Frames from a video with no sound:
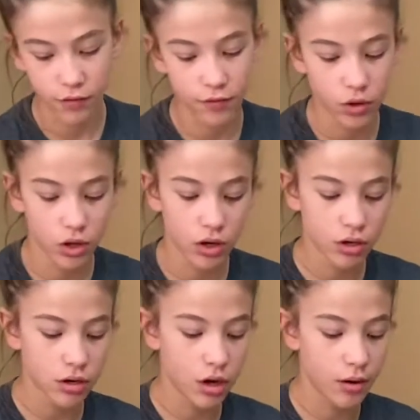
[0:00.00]
forth on
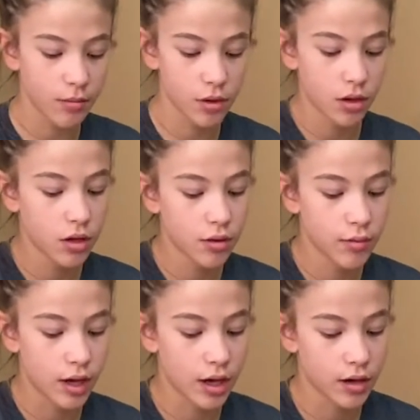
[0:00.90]
the top,
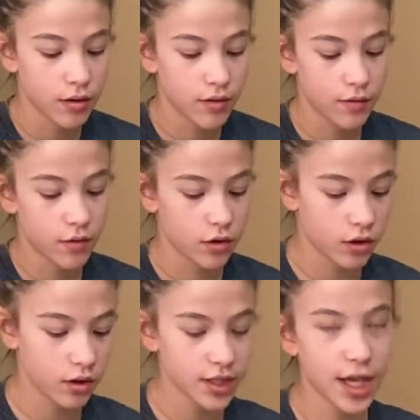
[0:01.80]
back, forth
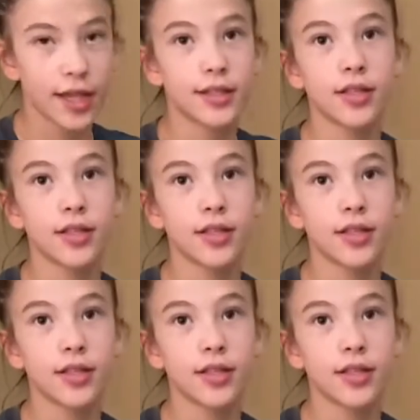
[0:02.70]
on the sides.